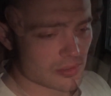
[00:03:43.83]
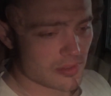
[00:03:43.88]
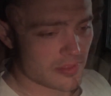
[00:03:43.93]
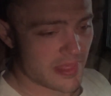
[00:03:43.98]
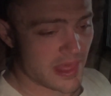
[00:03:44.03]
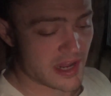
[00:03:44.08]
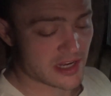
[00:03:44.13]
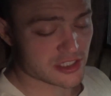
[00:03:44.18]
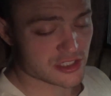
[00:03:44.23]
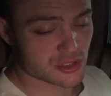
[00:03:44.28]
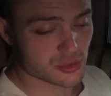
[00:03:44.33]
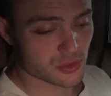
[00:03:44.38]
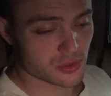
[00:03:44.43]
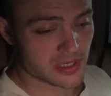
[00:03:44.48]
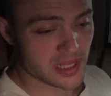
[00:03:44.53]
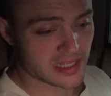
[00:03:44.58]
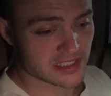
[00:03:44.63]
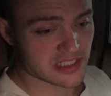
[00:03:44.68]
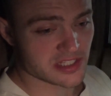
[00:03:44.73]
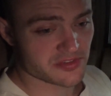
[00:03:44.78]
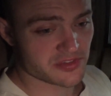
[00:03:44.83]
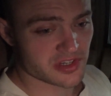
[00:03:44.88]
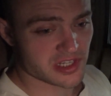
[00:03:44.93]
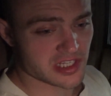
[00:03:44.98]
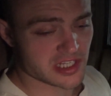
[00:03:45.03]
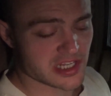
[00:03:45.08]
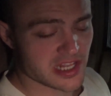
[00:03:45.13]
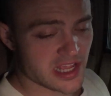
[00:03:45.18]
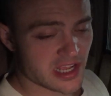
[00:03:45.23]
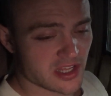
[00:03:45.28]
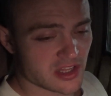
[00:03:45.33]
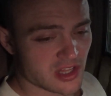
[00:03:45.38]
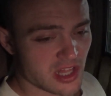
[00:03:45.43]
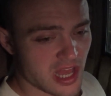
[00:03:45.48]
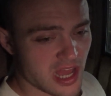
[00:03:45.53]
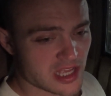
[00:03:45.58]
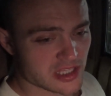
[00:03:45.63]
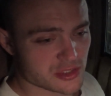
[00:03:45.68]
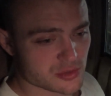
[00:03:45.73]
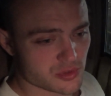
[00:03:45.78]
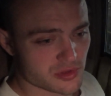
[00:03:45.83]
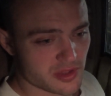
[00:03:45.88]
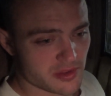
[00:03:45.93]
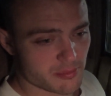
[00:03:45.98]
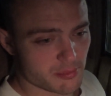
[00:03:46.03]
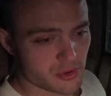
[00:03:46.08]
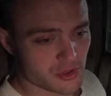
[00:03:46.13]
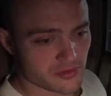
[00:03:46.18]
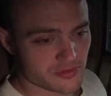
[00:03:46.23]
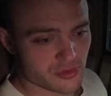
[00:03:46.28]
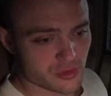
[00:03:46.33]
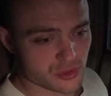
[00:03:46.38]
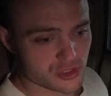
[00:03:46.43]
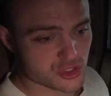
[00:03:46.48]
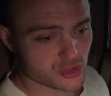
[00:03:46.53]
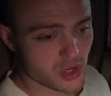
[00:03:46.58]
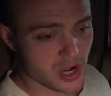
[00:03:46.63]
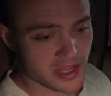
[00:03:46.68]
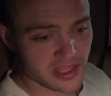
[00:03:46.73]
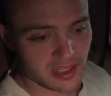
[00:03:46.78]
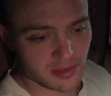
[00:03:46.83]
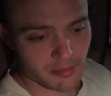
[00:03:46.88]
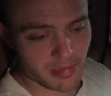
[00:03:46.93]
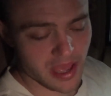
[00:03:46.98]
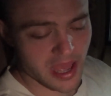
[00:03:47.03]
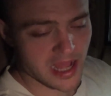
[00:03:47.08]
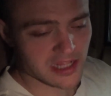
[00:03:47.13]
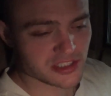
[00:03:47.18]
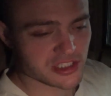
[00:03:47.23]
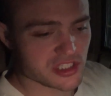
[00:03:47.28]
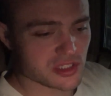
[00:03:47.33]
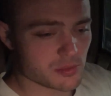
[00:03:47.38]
They had us do an activity today in class where they put a few striking pads in